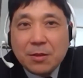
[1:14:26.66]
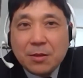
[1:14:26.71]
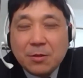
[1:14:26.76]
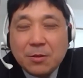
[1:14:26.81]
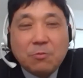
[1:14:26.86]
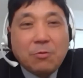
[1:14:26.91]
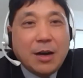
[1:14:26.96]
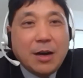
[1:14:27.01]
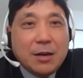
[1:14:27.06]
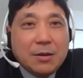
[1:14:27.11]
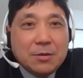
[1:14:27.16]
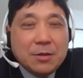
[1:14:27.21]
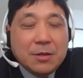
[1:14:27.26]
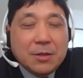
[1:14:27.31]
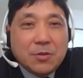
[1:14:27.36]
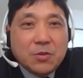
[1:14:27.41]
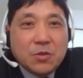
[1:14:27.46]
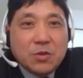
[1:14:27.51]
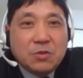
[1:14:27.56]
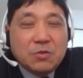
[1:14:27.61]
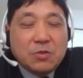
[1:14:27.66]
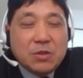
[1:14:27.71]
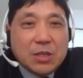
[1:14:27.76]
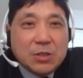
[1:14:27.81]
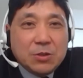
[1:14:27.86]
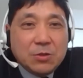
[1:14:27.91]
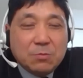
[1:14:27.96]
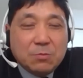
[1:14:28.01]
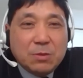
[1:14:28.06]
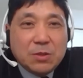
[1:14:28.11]
while
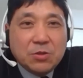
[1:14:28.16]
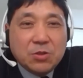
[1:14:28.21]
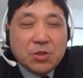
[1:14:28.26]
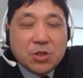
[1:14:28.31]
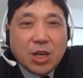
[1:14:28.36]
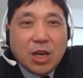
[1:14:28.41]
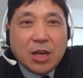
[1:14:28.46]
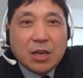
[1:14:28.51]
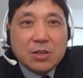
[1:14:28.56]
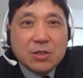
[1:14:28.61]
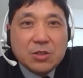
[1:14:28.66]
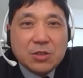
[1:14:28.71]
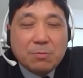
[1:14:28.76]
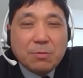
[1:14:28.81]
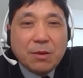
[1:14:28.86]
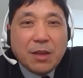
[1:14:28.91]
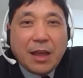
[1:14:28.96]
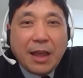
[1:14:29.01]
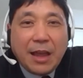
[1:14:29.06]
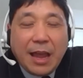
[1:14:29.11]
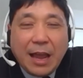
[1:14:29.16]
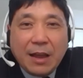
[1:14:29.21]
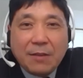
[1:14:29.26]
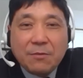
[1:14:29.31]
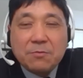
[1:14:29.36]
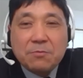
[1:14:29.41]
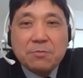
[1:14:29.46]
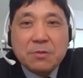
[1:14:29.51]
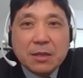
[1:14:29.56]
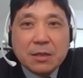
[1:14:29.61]
relations between China and Japan
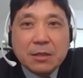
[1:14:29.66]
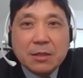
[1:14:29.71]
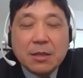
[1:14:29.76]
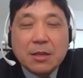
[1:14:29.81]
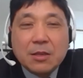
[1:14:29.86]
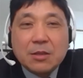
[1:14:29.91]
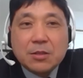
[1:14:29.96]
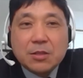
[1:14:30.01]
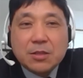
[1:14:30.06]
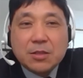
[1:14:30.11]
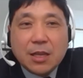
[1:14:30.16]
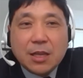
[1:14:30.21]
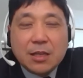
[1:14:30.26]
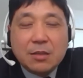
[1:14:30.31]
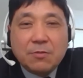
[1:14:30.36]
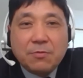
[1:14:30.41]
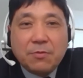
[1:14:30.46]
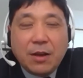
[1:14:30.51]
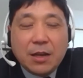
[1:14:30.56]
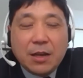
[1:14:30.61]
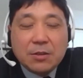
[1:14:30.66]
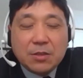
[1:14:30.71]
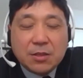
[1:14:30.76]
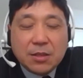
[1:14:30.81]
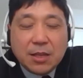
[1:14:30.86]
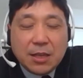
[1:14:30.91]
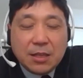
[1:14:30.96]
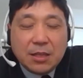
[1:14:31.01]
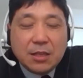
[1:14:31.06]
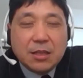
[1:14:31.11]
have been
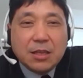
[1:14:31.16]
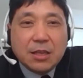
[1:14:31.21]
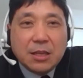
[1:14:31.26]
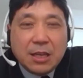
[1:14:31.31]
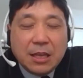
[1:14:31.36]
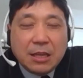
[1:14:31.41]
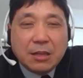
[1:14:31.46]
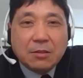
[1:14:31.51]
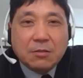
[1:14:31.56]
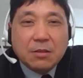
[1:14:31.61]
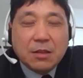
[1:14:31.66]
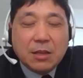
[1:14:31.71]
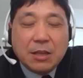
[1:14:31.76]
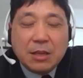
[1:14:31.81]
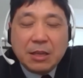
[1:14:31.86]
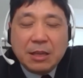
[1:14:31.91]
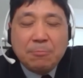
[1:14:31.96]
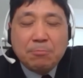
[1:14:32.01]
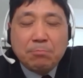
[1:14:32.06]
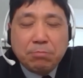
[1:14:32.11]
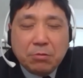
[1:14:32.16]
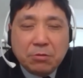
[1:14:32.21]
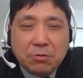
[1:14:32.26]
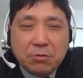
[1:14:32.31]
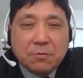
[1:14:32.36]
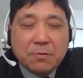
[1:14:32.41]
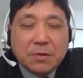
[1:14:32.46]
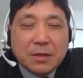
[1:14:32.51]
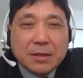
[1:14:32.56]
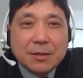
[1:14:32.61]
steadily
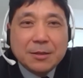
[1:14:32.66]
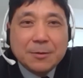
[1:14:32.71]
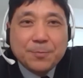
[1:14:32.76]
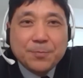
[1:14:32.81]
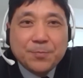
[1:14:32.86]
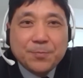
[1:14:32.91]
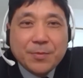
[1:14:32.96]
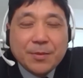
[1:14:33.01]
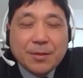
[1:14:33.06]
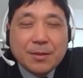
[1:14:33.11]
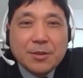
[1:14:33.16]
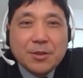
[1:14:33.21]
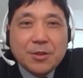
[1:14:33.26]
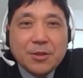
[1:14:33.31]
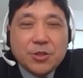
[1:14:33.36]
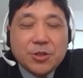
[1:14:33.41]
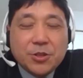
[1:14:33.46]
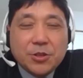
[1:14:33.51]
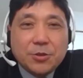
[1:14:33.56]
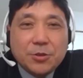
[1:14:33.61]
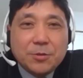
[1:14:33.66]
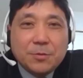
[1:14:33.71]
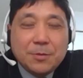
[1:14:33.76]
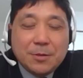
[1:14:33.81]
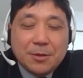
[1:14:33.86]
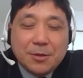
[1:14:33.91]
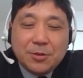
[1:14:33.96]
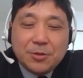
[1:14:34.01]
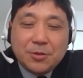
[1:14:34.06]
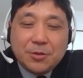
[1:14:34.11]
improving. So
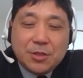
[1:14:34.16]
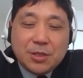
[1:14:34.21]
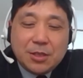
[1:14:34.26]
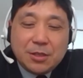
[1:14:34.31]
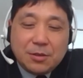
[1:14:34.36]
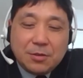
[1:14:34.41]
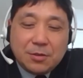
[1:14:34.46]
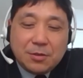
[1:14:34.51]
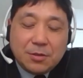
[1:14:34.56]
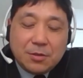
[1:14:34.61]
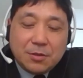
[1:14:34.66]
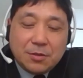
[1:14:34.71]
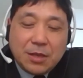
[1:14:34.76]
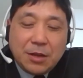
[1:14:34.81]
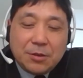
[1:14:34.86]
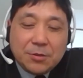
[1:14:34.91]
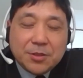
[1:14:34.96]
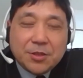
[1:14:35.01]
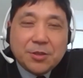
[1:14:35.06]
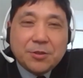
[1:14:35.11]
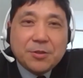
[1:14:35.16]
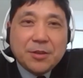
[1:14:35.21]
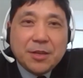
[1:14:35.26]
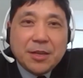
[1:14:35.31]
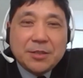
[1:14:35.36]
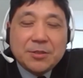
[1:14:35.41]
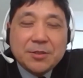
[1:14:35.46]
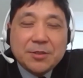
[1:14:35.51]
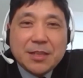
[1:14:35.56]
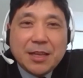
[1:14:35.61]
South Korea
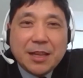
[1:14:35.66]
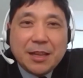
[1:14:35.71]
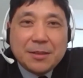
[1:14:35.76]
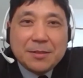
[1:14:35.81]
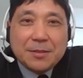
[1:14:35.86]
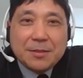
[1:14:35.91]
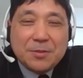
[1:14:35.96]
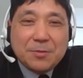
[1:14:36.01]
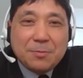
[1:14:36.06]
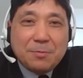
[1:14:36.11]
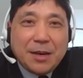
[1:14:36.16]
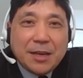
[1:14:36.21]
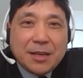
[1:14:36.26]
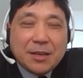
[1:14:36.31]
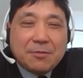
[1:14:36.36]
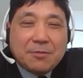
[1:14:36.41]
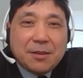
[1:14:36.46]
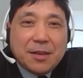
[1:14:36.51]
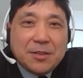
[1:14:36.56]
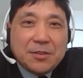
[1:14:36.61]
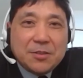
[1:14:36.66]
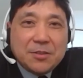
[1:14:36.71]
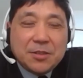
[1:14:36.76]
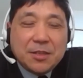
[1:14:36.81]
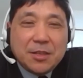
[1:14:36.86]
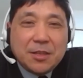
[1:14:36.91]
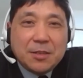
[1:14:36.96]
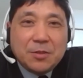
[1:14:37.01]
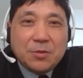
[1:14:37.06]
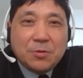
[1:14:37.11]
is surrounded by
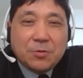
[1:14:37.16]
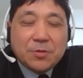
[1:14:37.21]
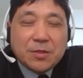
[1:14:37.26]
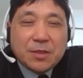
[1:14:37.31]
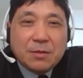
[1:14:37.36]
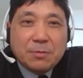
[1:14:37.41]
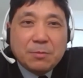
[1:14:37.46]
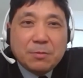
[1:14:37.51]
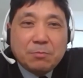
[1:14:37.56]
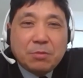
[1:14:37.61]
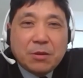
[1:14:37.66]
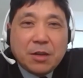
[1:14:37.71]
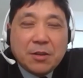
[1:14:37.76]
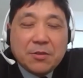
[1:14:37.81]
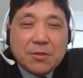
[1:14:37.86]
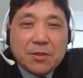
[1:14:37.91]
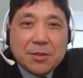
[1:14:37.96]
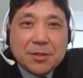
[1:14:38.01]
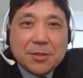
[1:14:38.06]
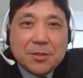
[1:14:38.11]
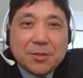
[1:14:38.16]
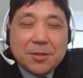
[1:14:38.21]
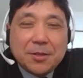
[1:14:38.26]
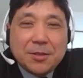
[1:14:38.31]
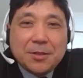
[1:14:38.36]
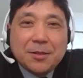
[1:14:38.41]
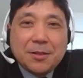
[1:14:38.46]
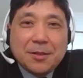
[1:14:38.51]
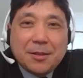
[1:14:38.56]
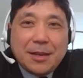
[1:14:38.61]
crazy Northern brothers,
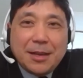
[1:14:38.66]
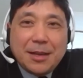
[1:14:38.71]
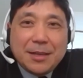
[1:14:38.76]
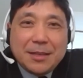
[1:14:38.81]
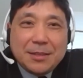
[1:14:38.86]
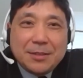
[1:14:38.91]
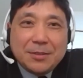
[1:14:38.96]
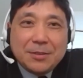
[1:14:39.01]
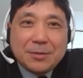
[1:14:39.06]
and